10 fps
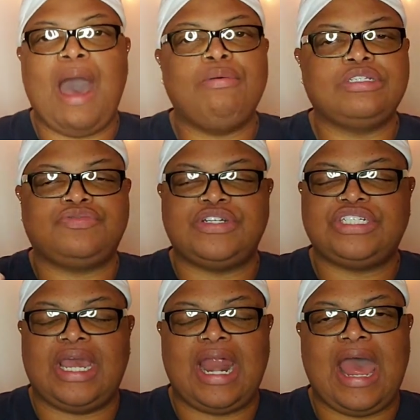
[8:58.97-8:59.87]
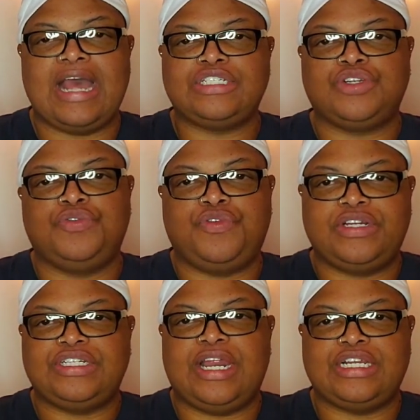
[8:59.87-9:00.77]
I was fresh out of high school,
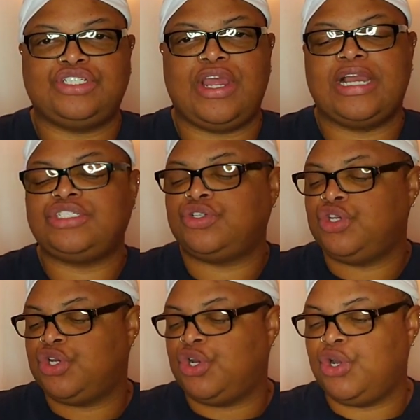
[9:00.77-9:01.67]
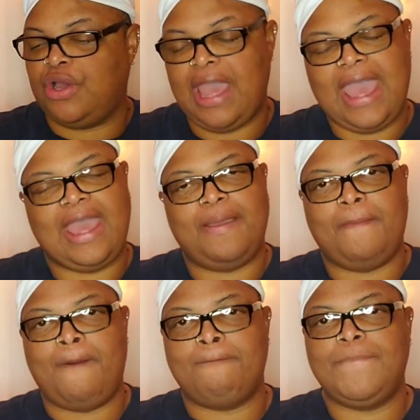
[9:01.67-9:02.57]
fresh out of track, so your girl had
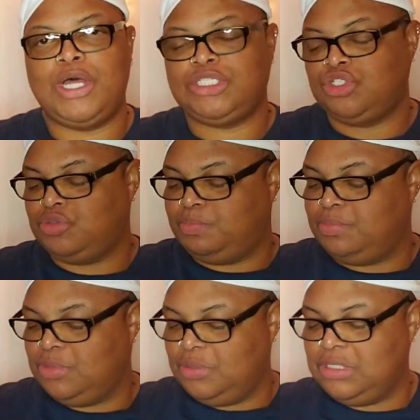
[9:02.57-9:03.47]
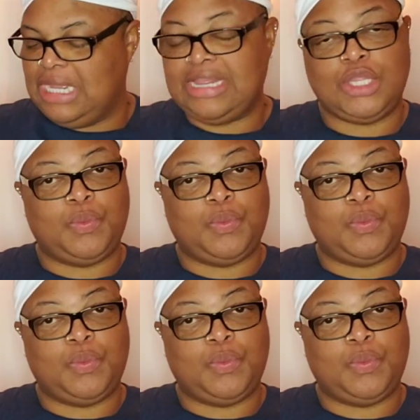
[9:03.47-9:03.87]
muscles in